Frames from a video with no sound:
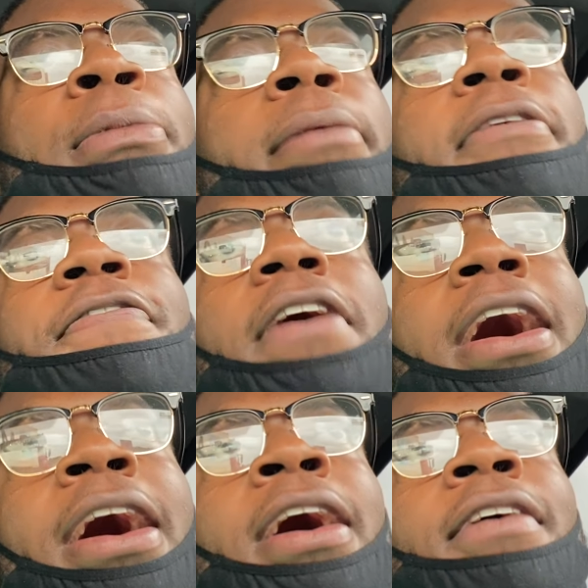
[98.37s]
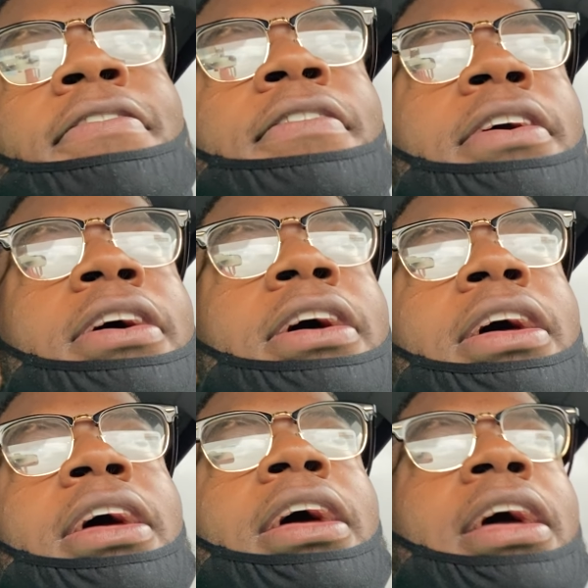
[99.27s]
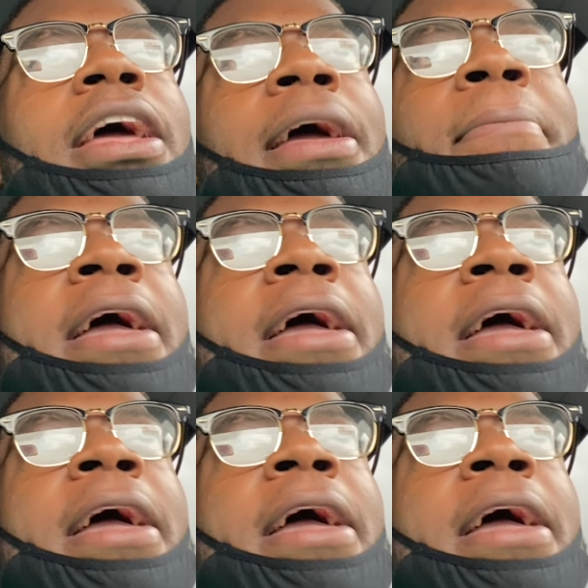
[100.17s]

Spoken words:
maybe 5, and